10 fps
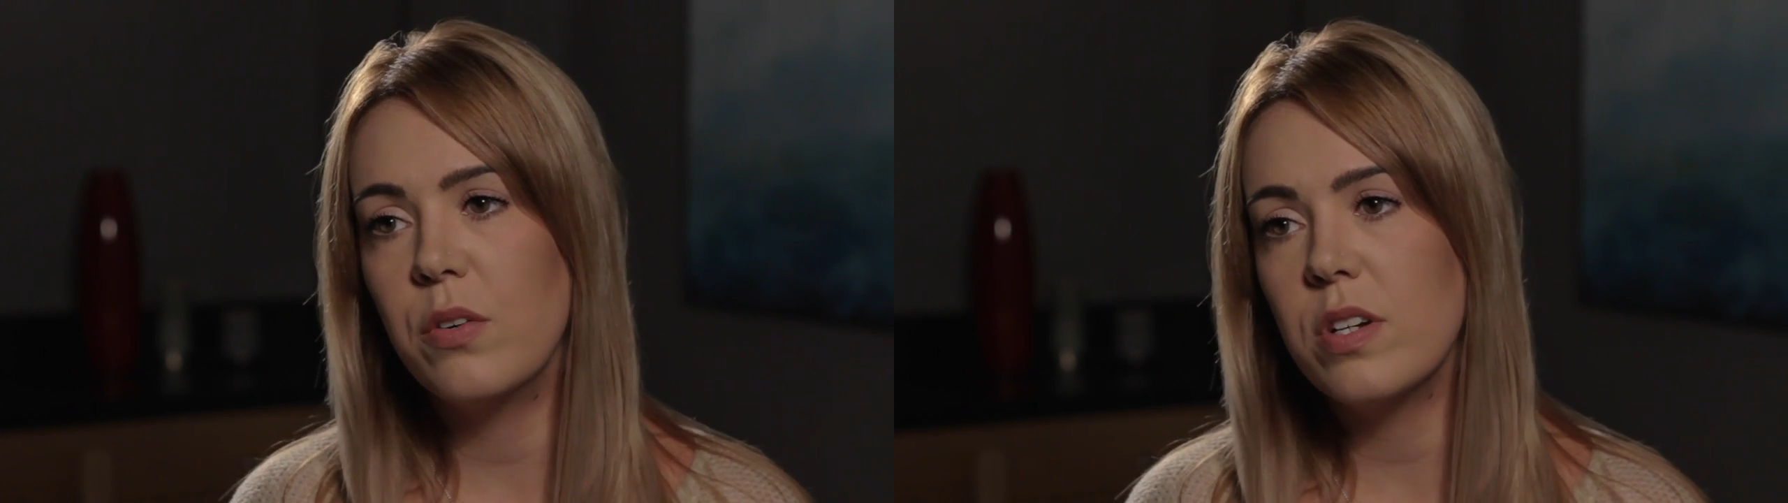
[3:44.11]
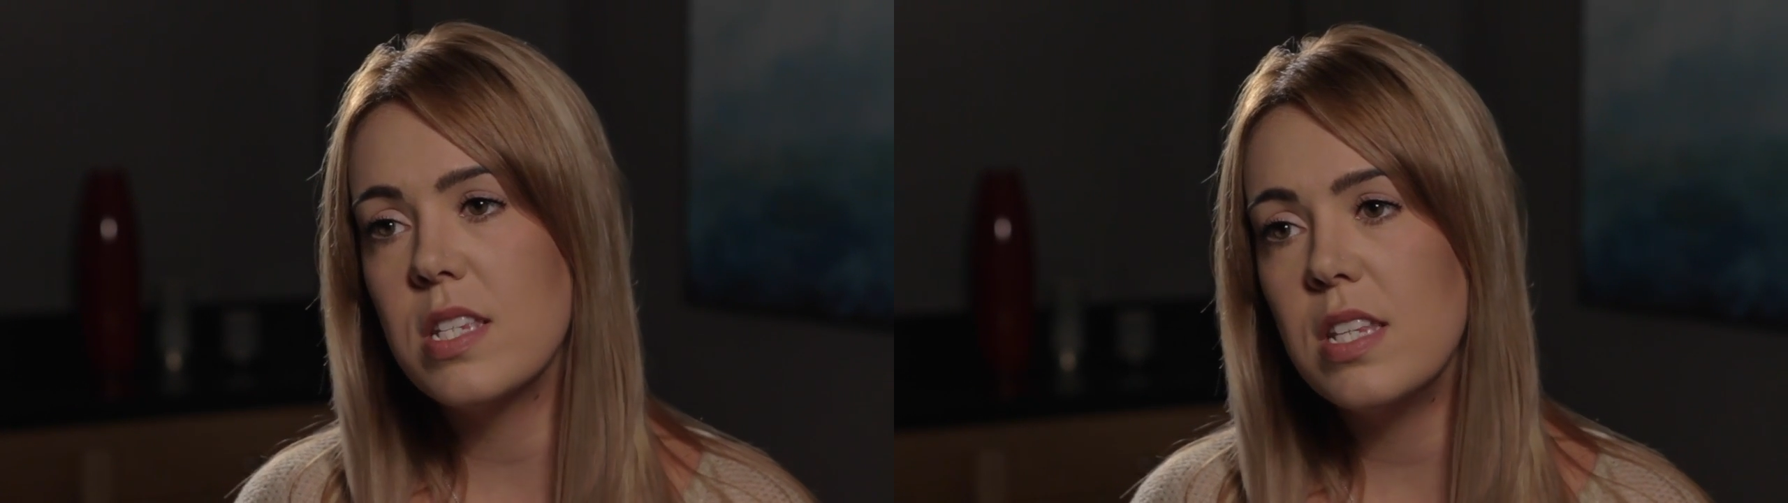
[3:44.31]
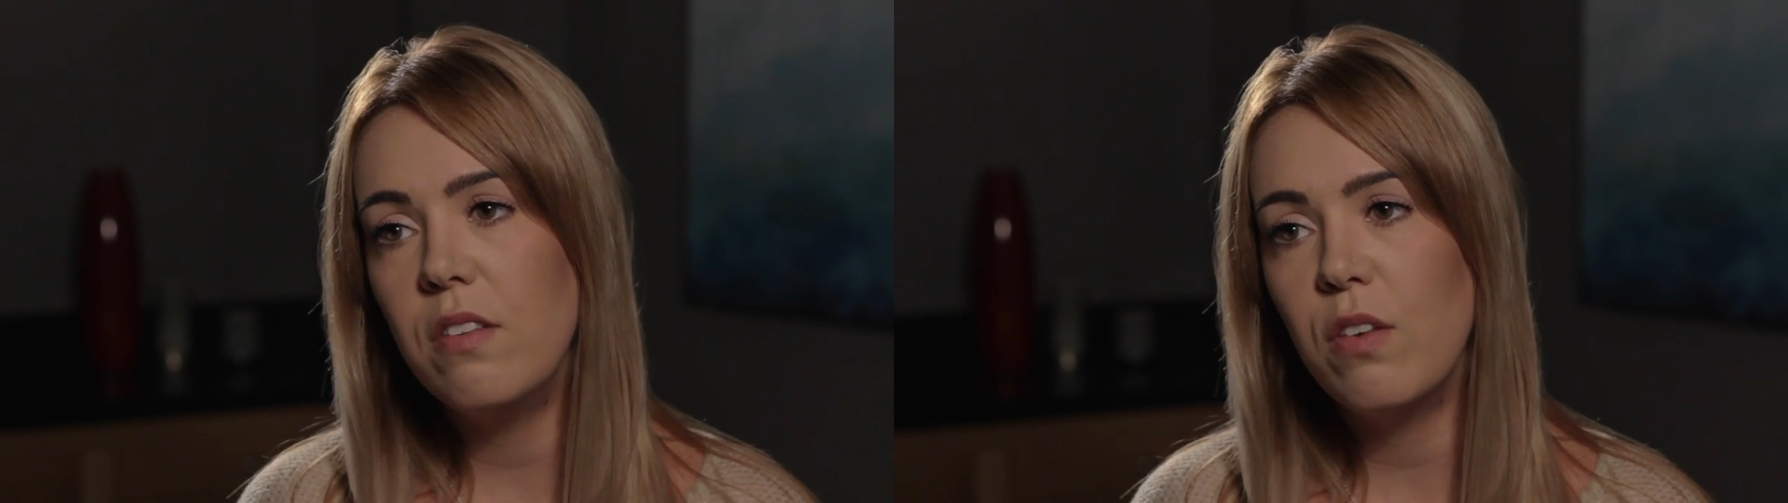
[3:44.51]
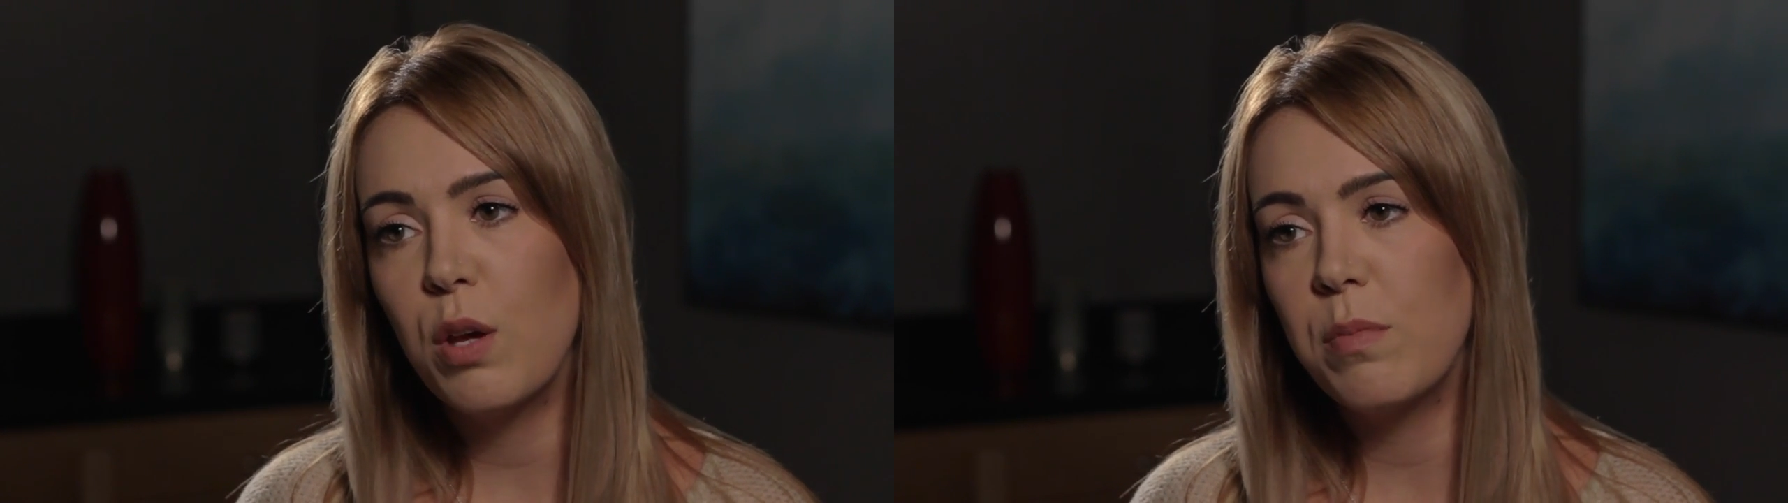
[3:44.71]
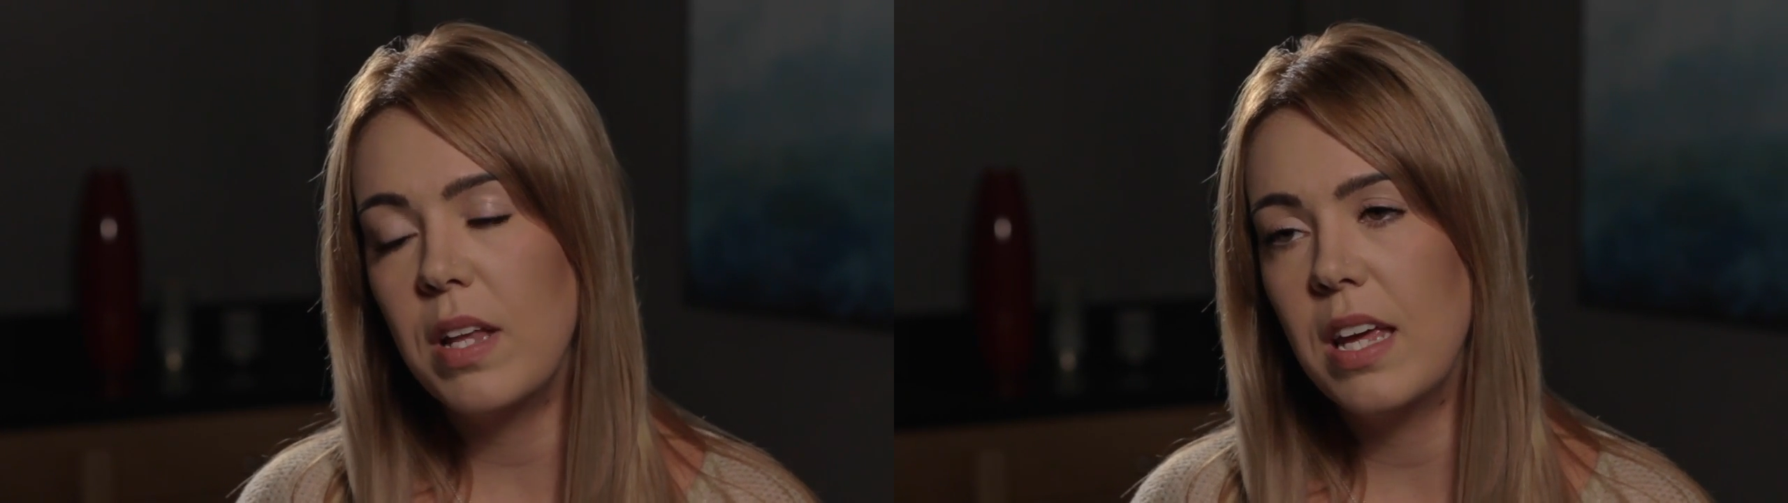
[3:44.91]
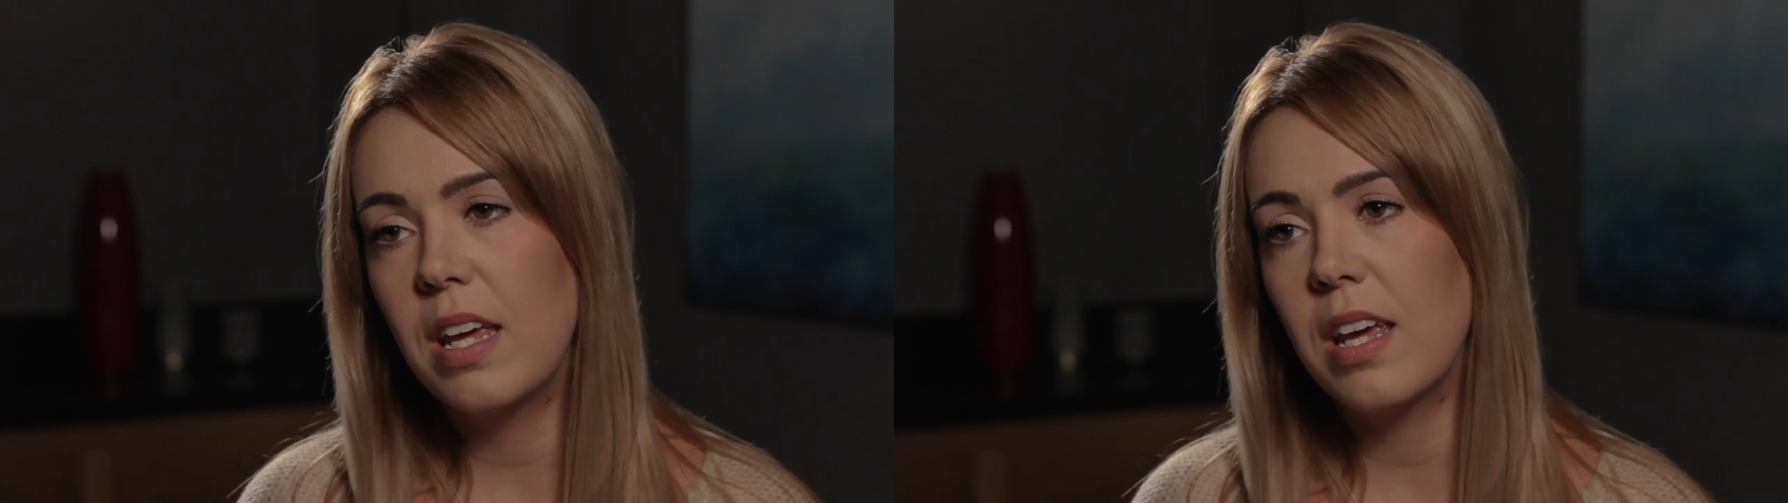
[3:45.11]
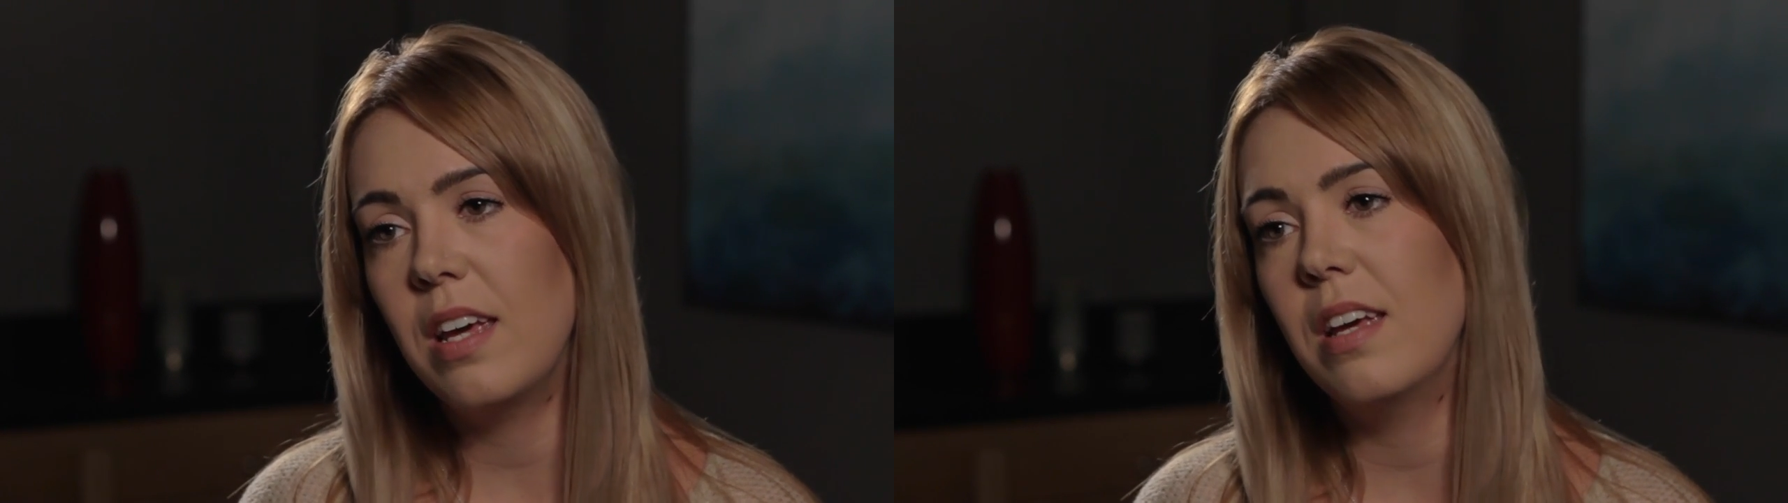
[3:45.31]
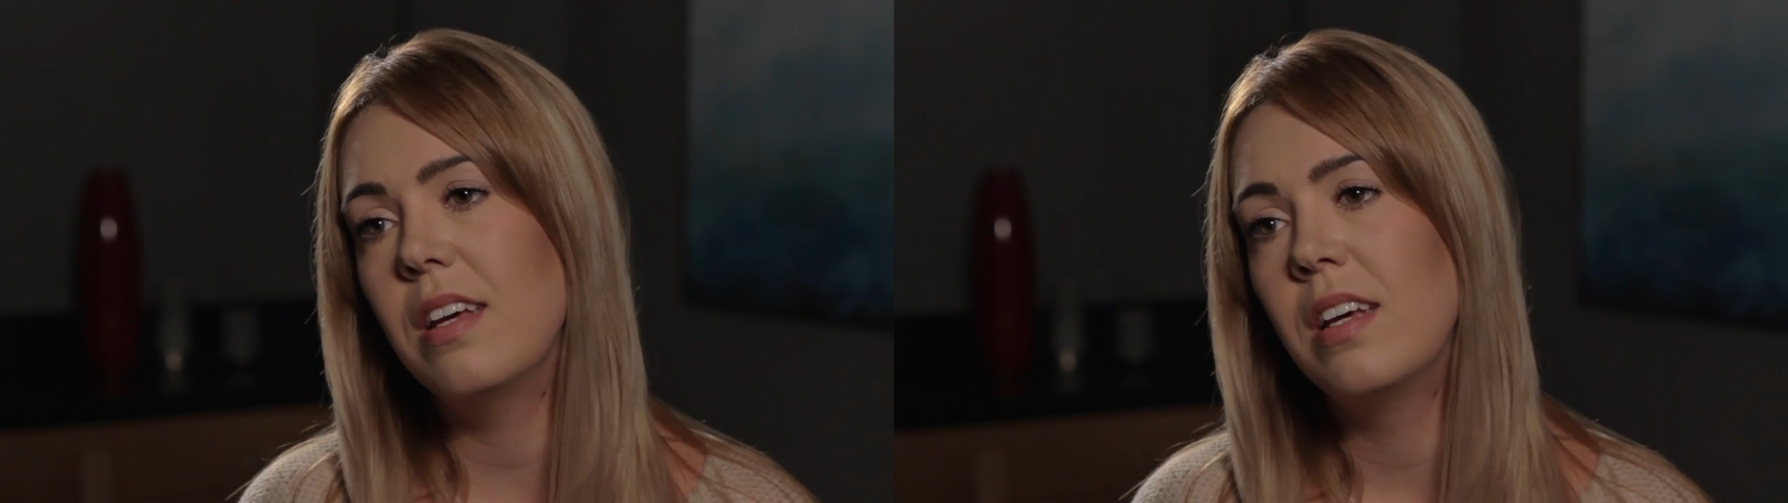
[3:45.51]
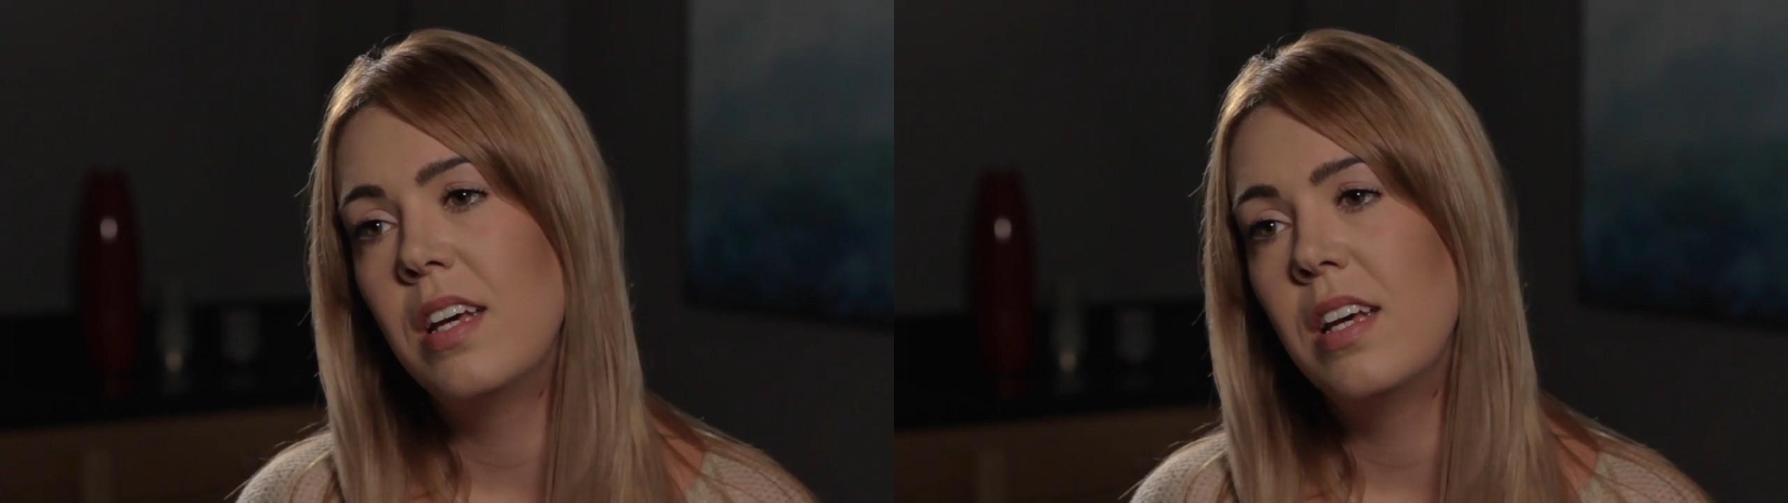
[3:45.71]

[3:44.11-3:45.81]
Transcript: receiving blanket,